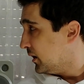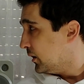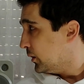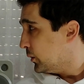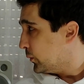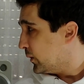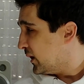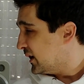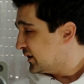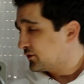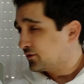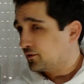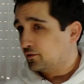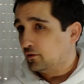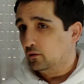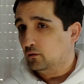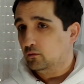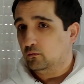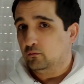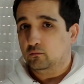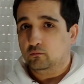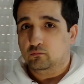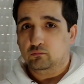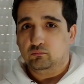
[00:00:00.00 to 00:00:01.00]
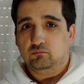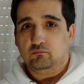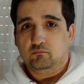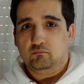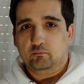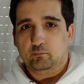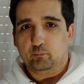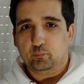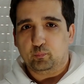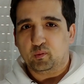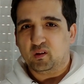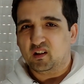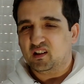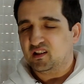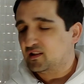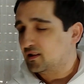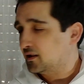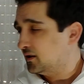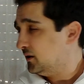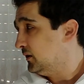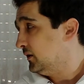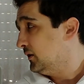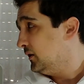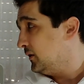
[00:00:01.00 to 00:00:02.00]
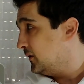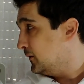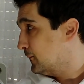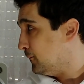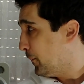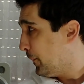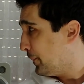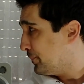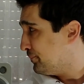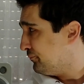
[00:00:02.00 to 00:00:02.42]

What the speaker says: retro PC